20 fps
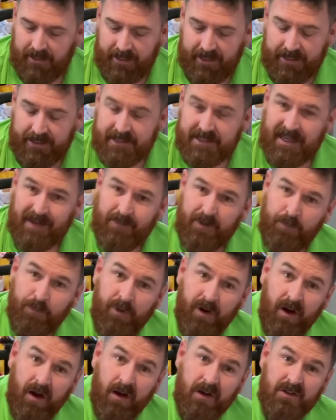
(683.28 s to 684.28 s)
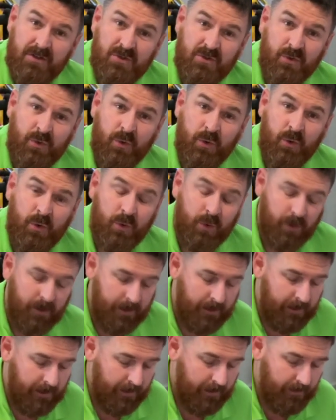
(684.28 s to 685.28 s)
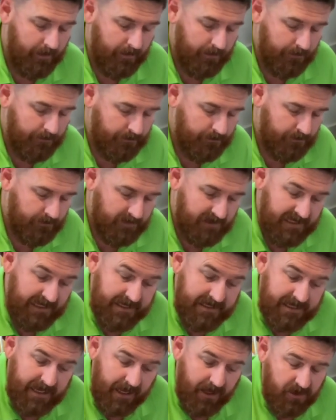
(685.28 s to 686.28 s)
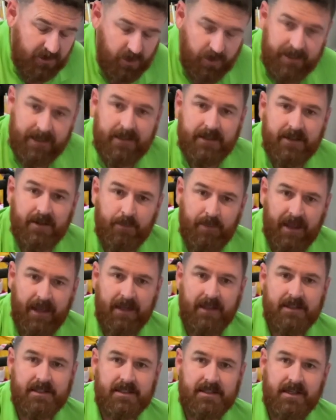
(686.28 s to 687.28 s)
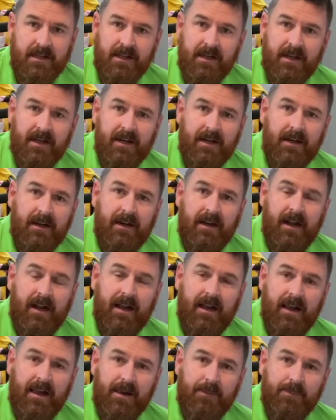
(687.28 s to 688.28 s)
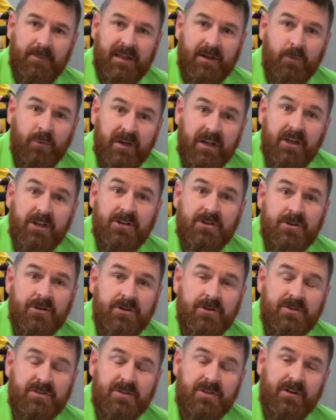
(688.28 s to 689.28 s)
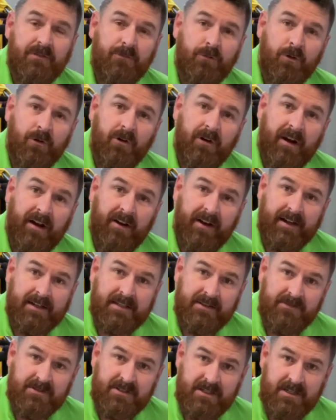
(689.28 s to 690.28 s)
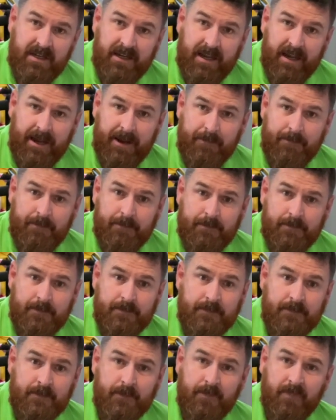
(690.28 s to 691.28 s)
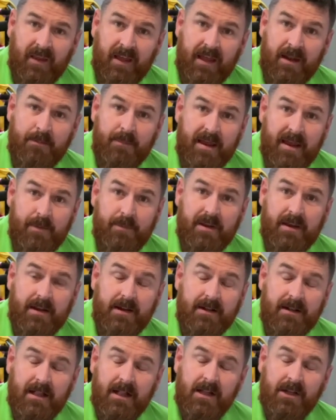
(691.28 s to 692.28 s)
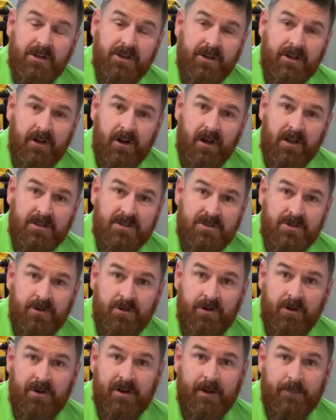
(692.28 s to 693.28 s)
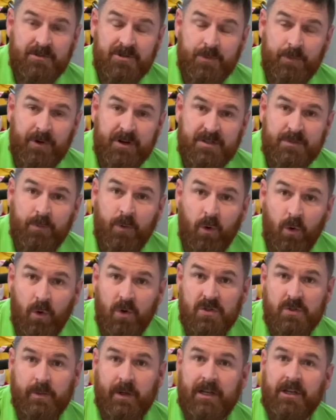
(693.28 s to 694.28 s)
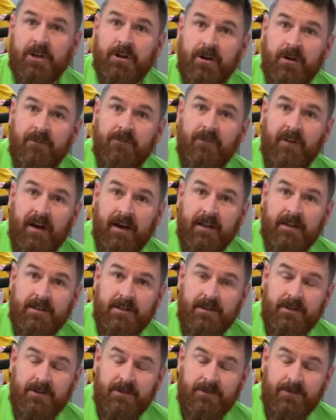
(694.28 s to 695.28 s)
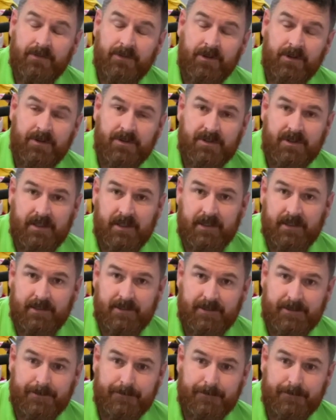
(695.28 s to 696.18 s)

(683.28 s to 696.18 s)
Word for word: any type of box or uh, tea towels or any little blankets um, that we could use for our activity today and maybe you could ask your grown-up to press pause while you go and find those things.